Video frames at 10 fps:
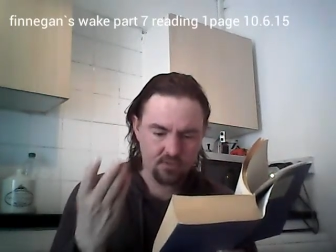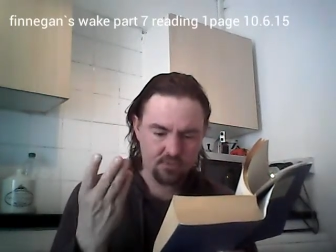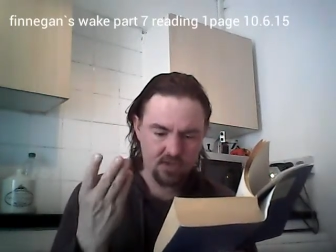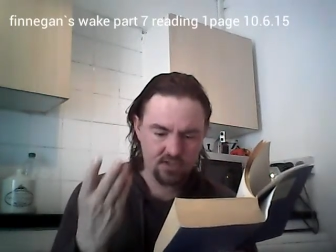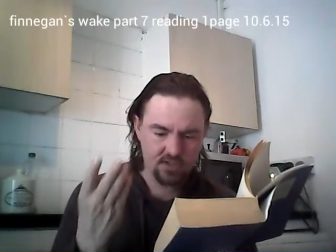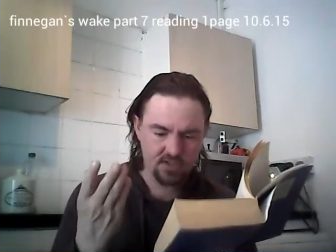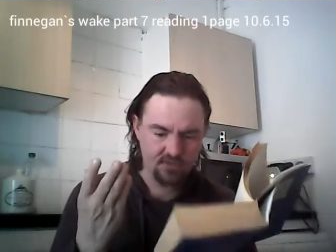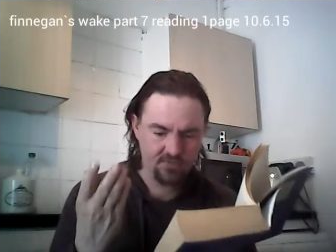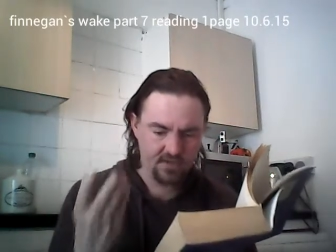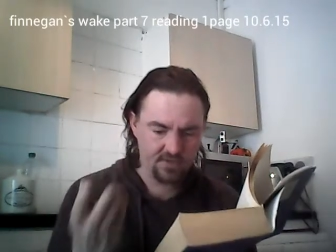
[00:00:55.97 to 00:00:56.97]

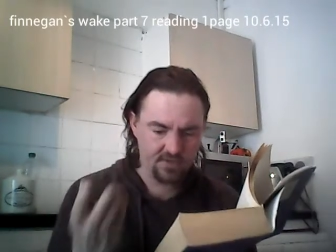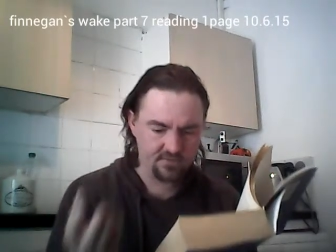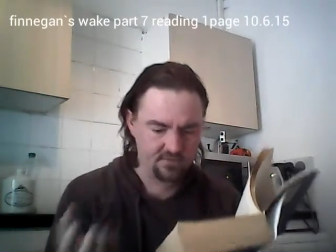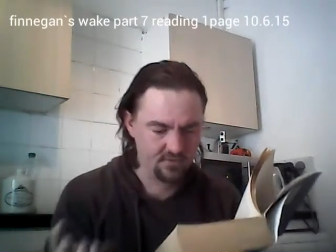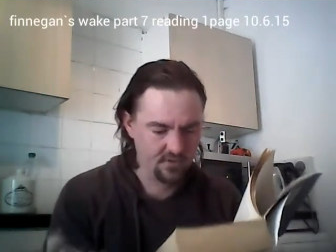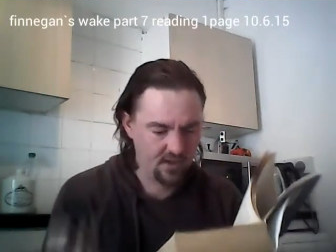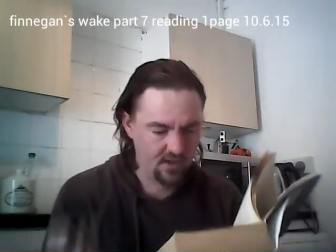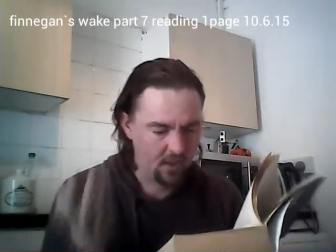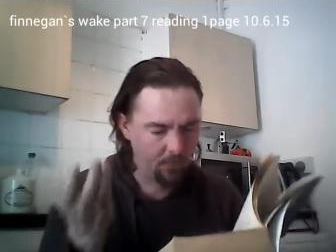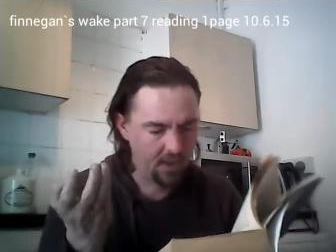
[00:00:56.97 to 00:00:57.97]
Marshefan,
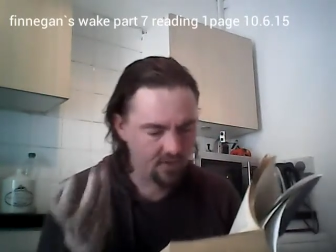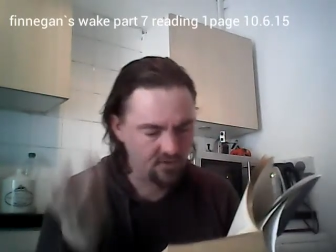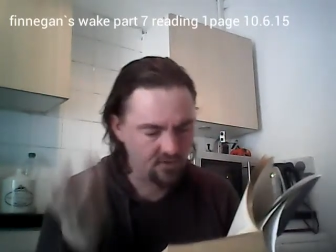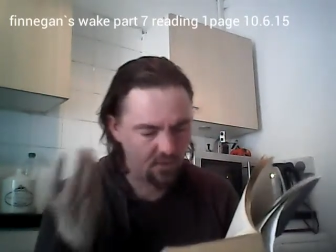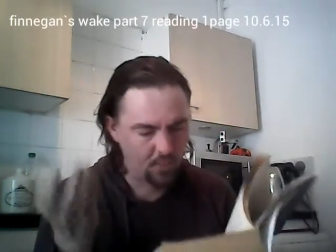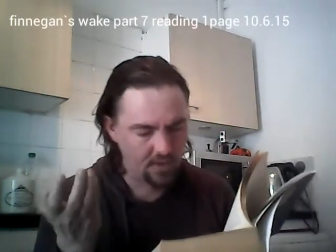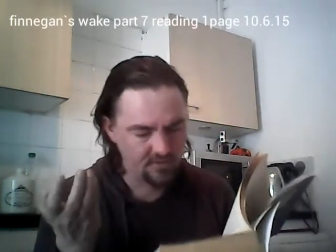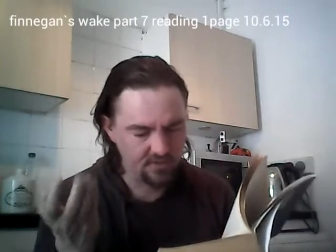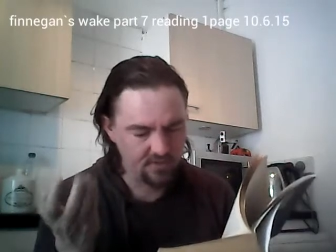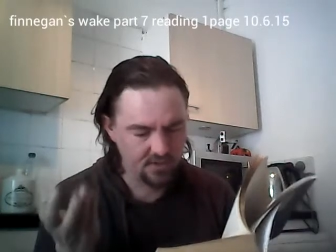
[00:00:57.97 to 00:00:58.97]
a pen no
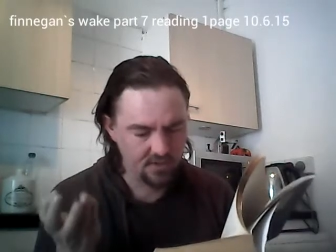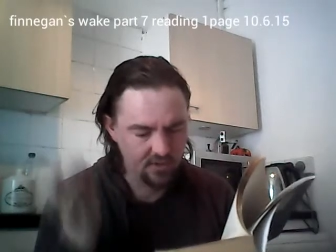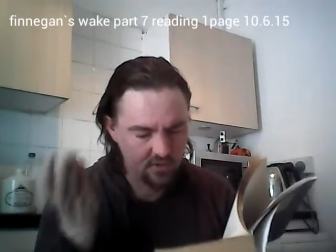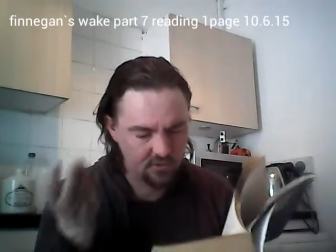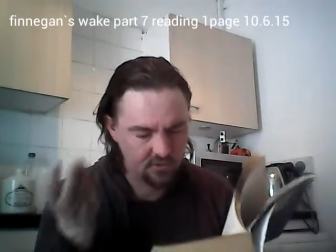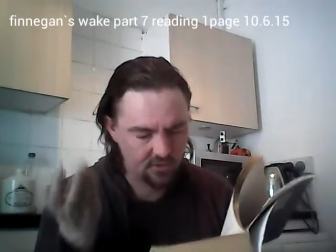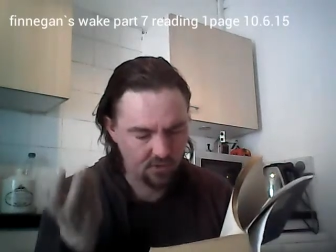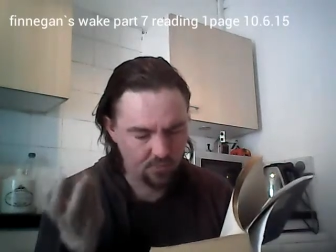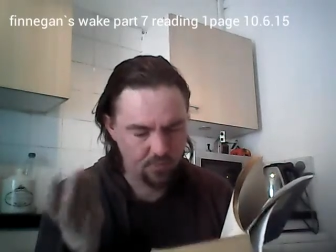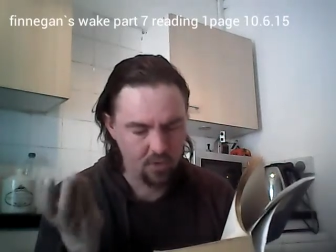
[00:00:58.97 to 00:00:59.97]
weightier
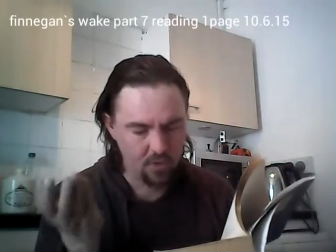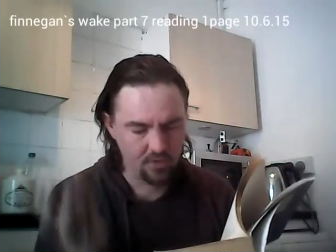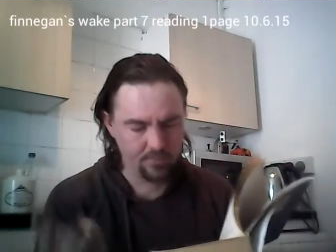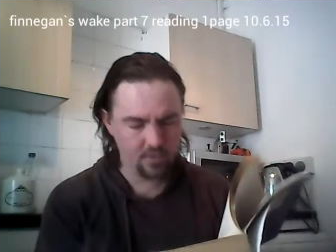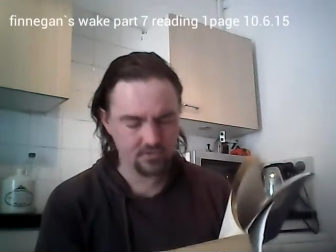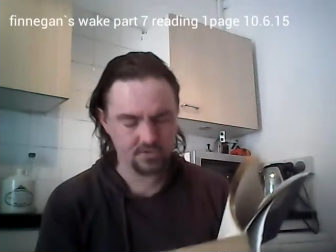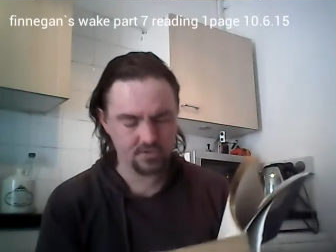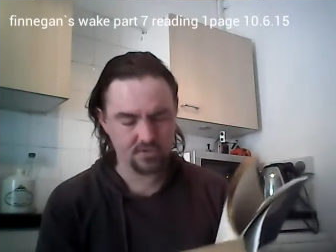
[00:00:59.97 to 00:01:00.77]
nor polypost,